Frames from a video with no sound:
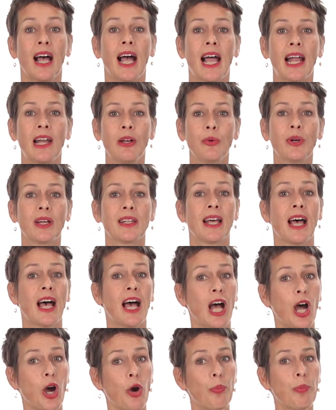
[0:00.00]
I look at
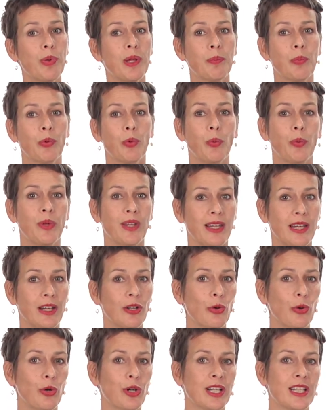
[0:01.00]
how people
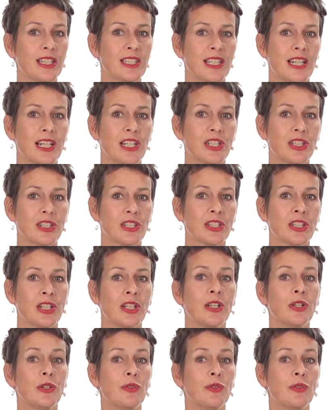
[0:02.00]
within organizations